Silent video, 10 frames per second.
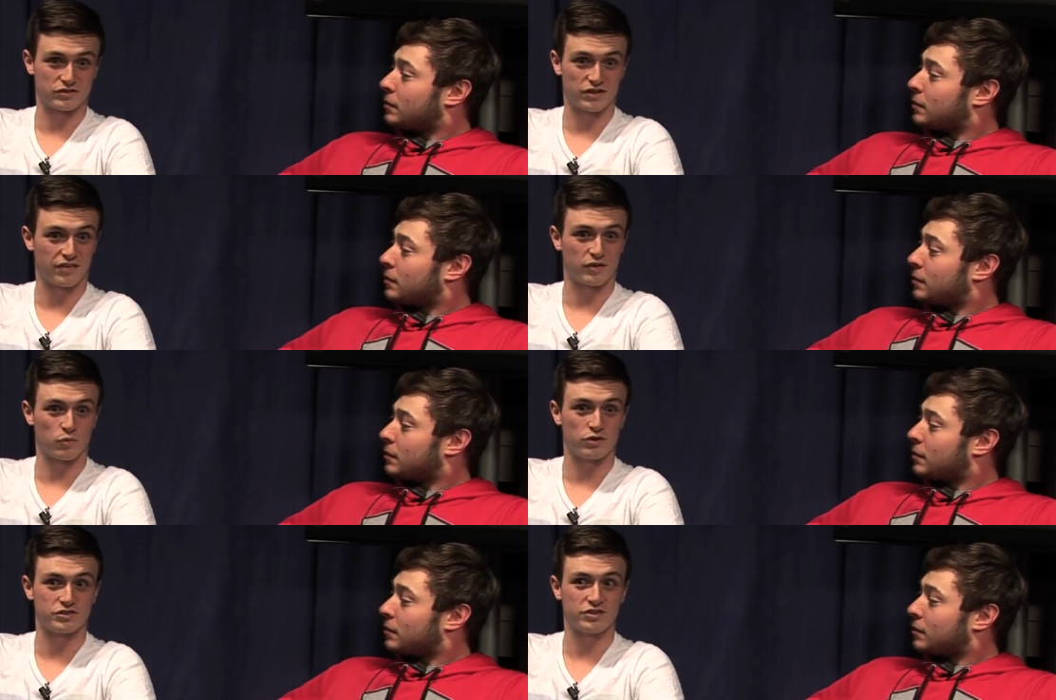Speaker 1: nothing
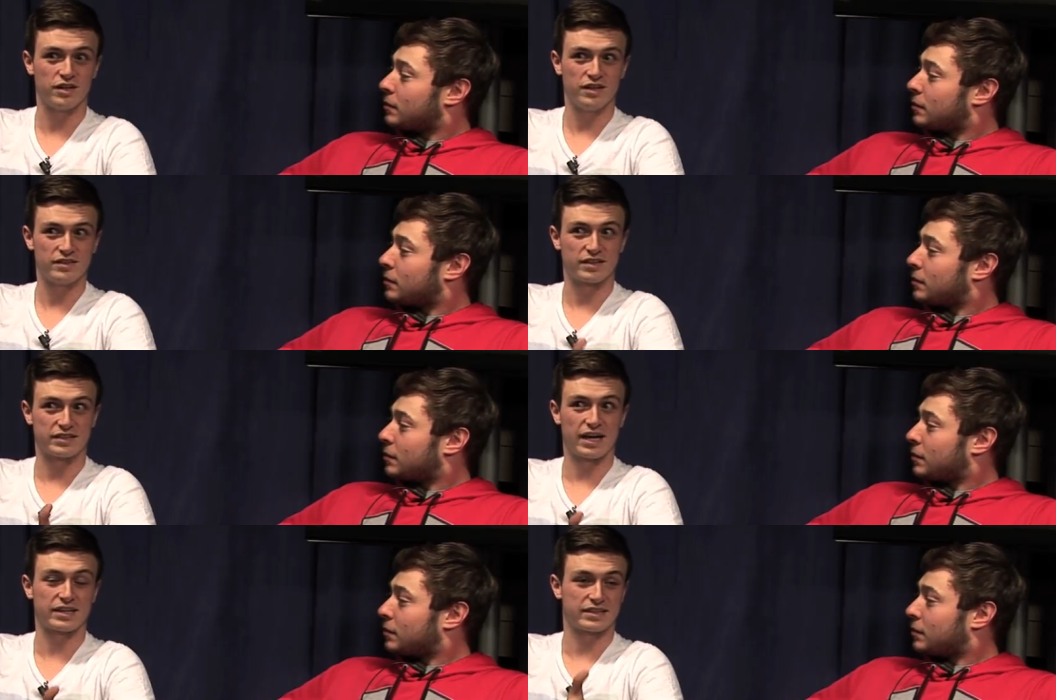worse than
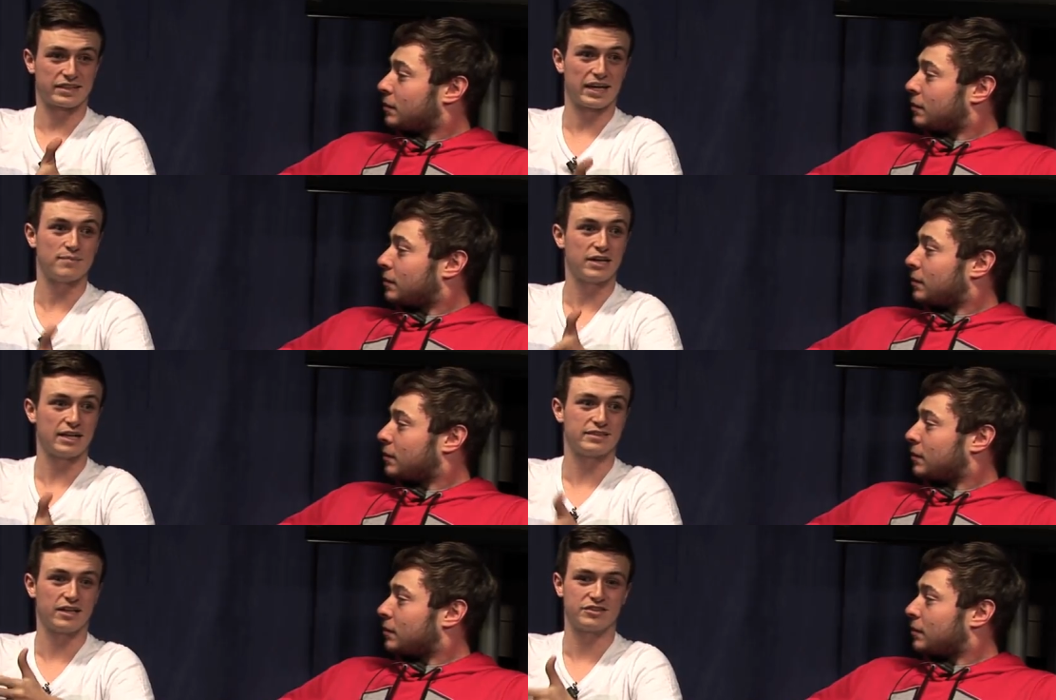getting the
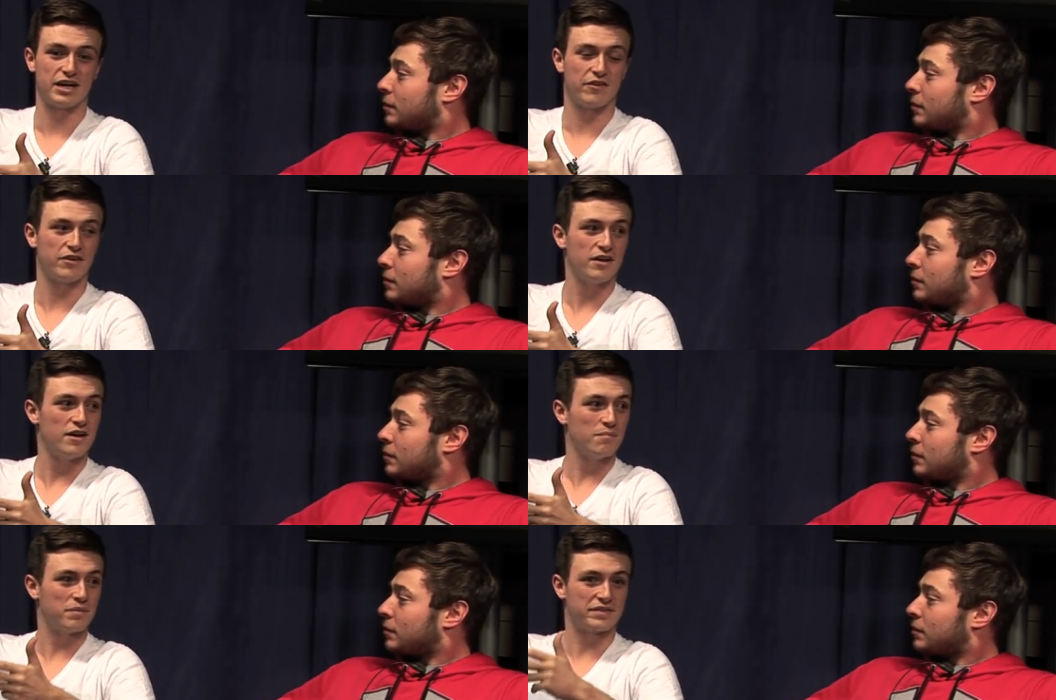game-tying touchdown
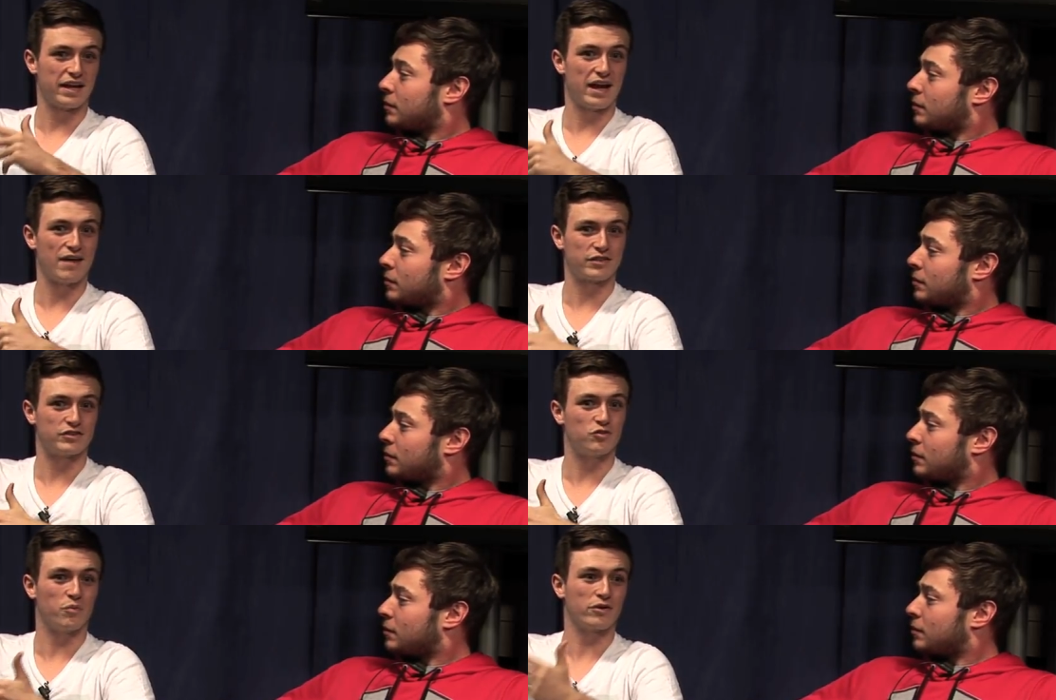but then having a
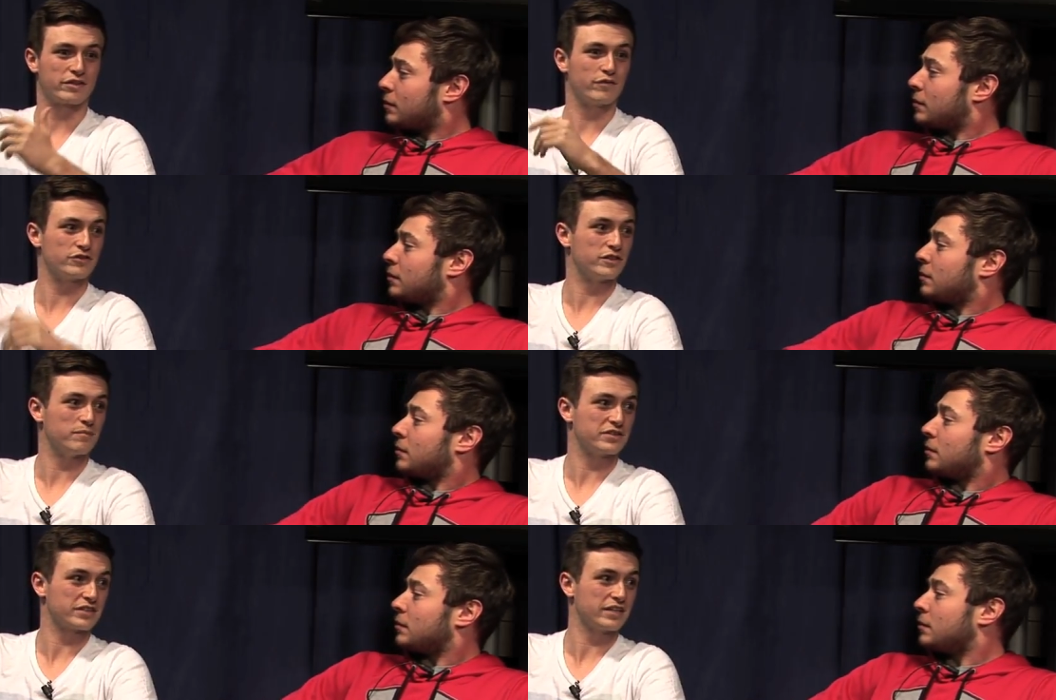2-point conversion and
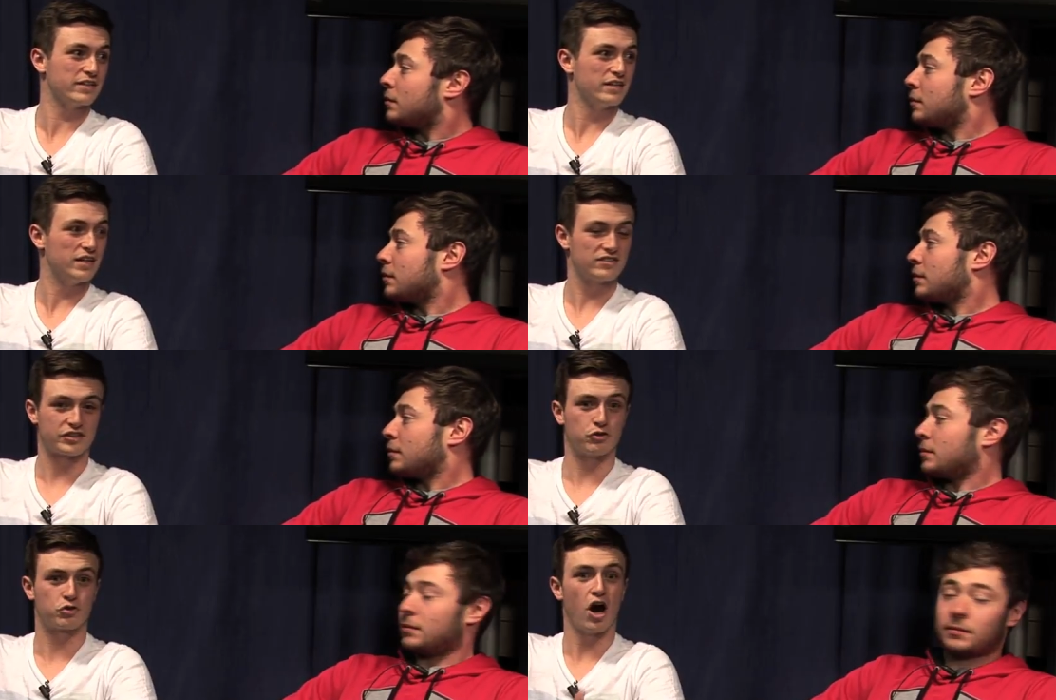missing it. It's well,
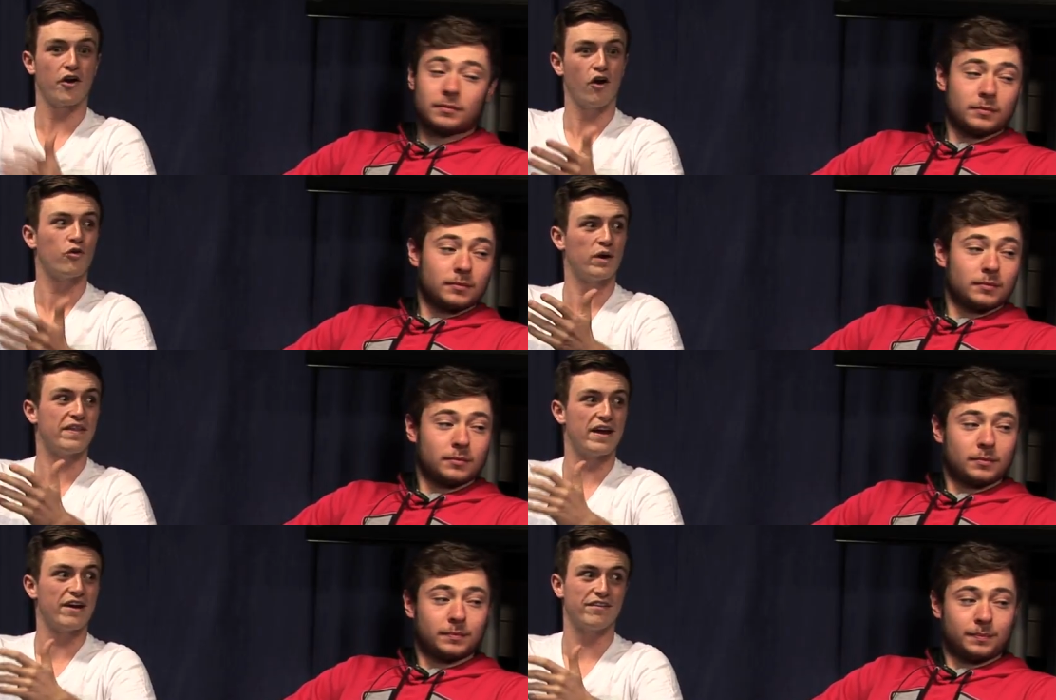like that's what
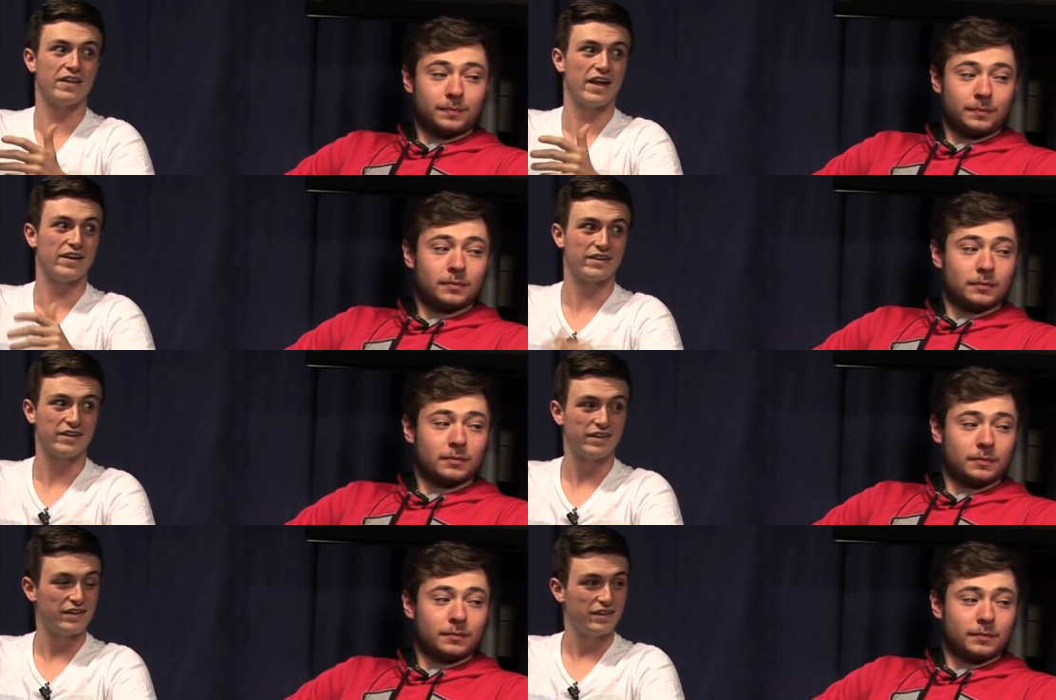I think a lot of
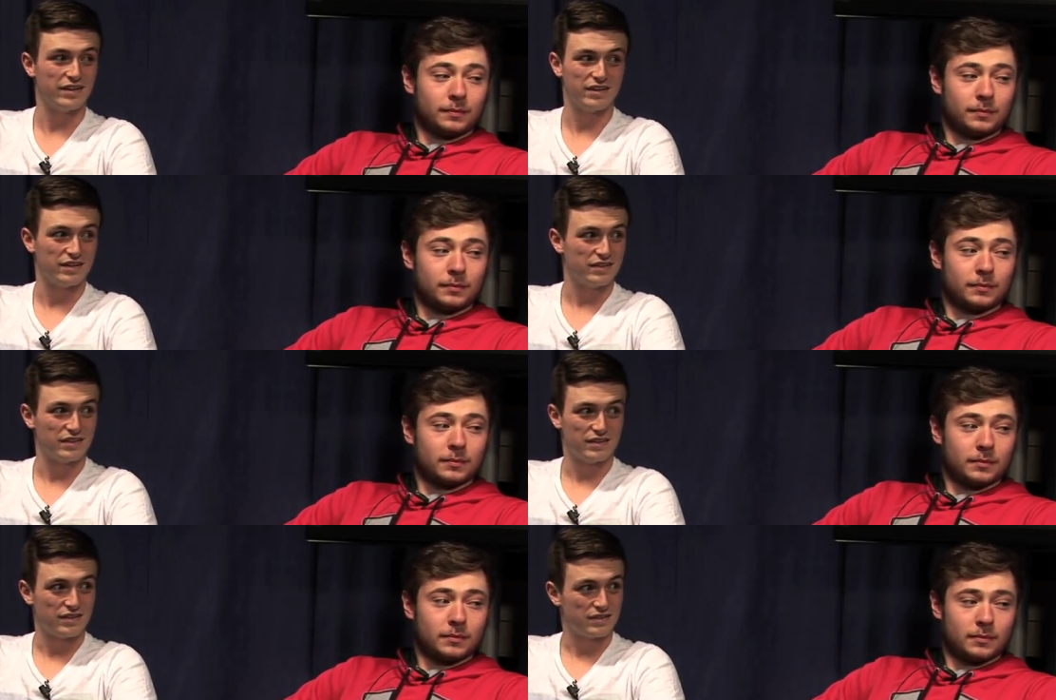people in
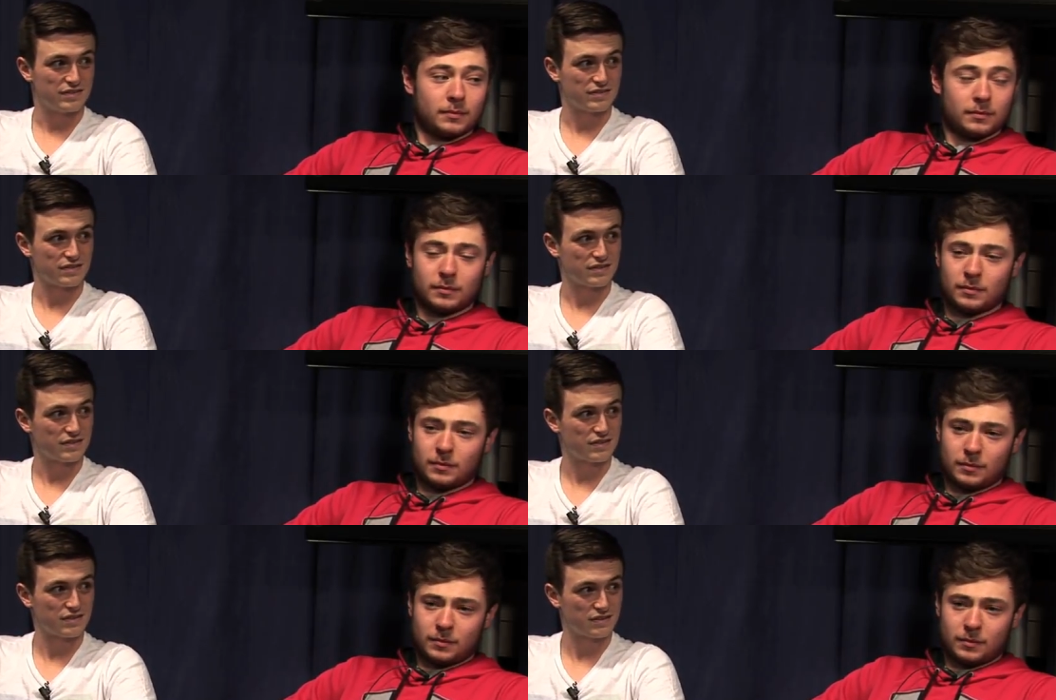New England aren't
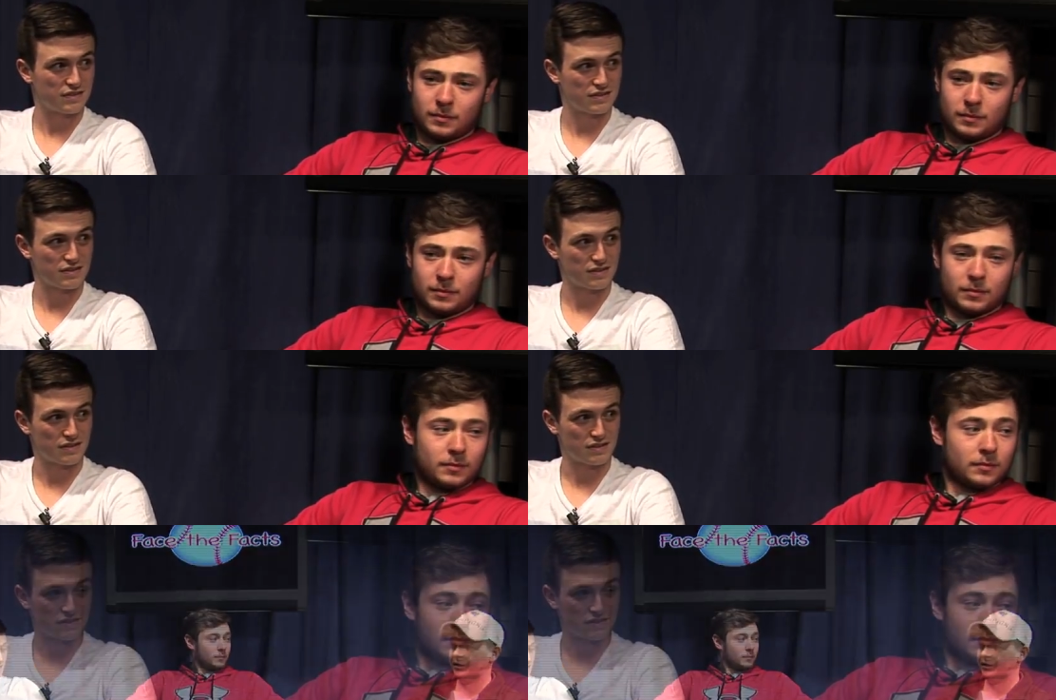talking about enough.